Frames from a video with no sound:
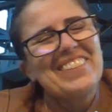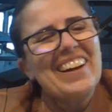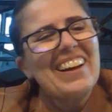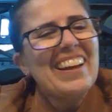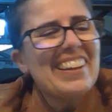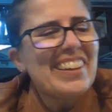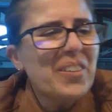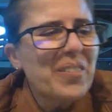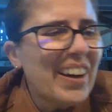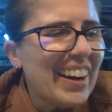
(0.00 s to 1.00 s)
Well, you
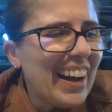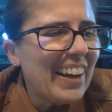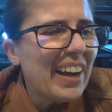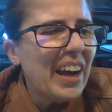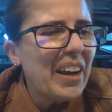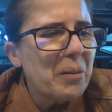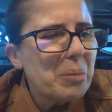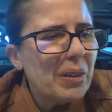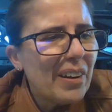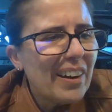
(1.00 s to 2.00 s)
know what? I
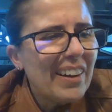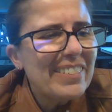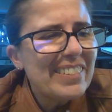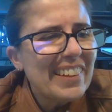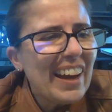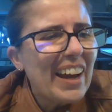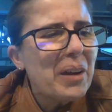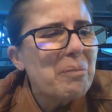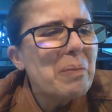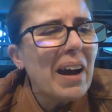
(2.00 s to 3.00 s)
applaud.
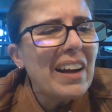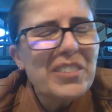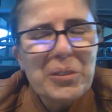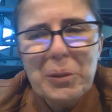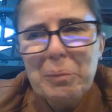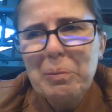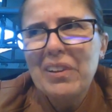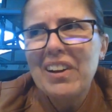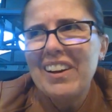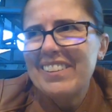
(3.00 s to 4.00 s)
I do
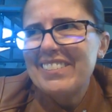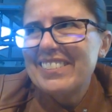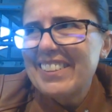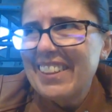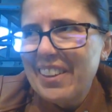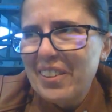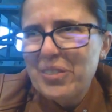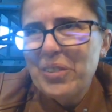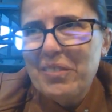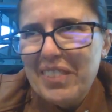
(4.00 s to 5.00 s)
applaud.
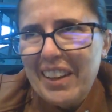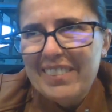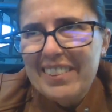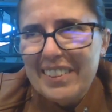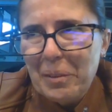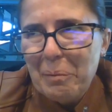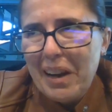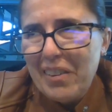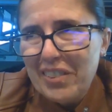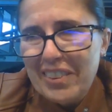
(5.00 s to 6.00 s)
Sort of testing the
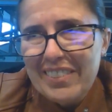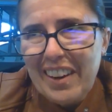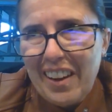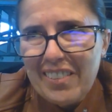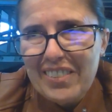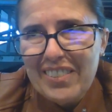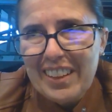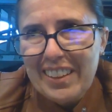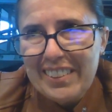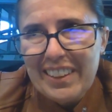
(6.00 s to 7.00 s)
boundaries and
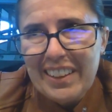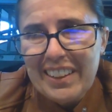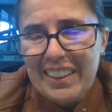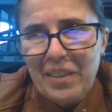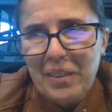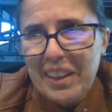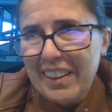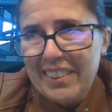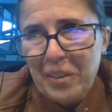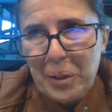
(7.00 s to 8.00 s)
understanding.
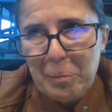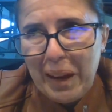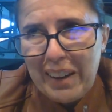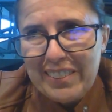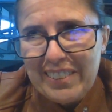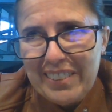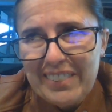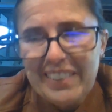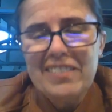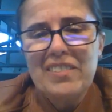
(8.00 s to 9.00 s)
Again, going back to
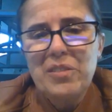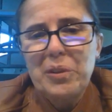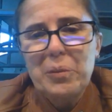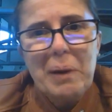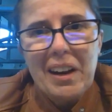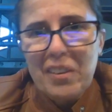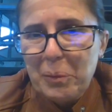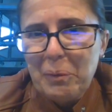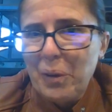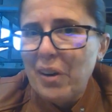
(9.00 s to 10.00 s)
this is risk
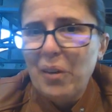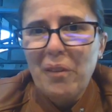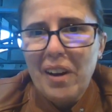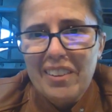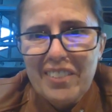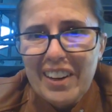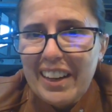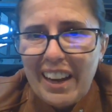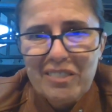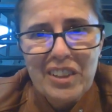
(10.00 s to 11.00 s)
management 101,
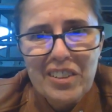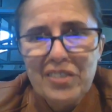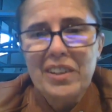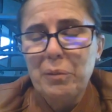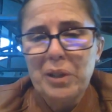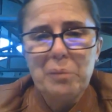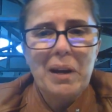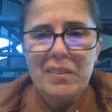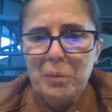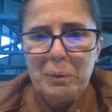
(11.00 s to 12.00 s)
right? You have to understand what can
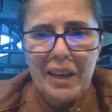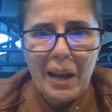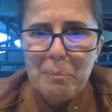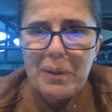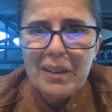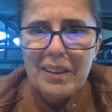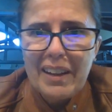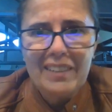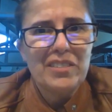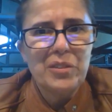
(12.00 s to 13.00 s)
possibly happen
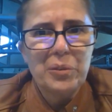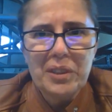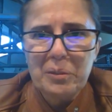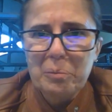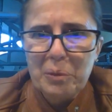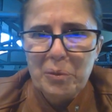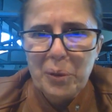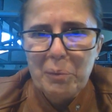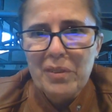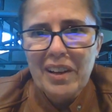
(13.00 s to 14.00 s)
and who can
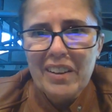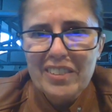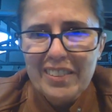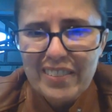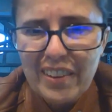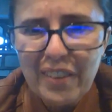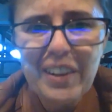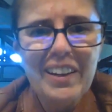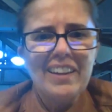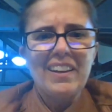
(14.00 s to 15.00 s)
perform those actions. So